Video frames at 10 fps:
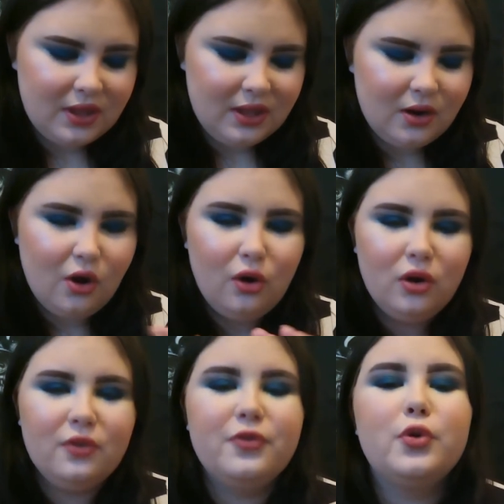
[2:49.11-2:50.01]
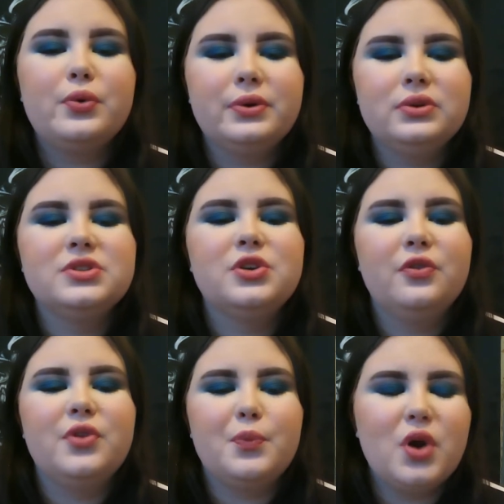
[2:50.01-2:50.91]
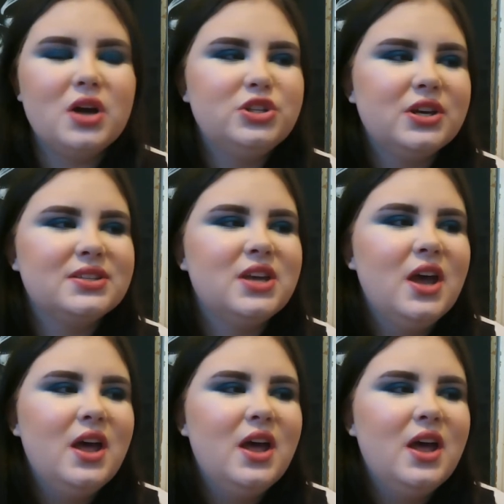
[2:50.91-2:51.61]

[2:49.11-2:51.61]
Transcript: in all of the rules of the project.